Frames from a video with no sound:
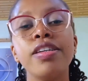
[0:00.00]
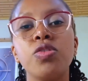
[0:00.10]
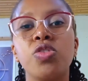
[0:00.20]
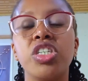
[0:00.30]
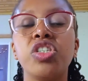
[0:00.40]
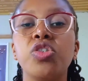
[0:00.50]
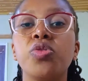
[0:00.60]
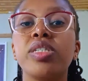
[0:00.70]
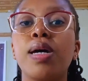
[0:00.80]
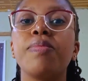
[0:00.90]
to teach
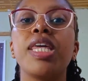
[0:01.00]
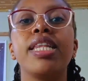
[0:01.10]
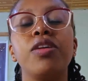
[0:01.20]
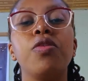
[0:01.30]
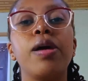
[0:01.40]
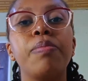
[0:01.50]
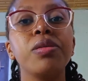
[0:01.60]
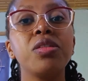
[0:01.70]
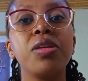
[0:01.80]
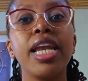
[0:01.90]
you something new
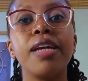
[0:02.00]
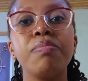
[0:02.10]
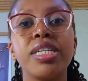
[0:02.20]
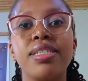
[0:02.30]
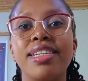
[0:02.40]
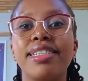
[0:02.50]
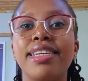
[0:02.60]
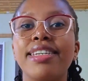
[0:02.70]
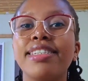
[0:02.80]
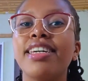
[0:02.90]
about online
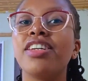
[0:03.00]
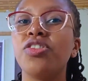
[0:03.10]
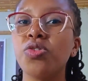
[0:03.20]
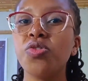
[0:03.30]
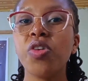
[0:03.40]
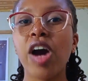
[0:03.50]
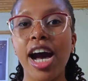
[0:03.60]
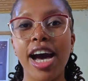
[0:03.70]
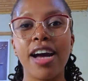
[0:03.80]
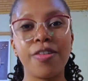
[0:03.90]
businesses, you
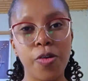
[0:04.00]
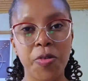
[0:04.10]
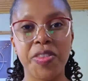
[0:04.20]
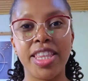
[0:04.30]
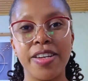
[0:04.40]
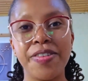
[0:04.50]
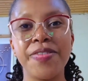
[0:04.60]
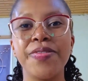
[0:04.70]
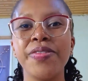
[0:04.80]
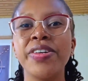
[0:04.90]
are on the
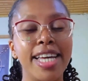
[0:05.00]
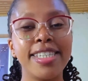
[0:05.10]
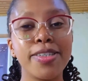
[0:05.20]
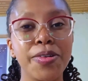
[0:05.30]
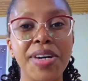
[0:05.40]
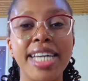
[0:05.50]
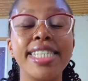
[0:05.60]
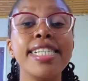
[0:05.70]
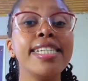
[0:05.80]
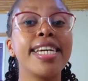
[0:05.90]
know. And so
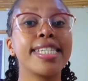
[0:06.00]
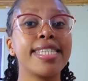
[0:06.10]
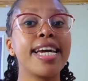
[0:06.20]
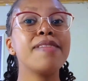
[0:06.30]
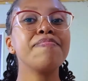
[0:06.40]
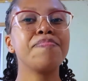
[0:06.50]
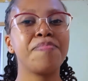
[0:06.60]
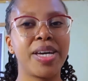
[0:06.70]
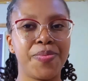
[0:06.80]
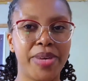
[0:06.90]
until next time, bye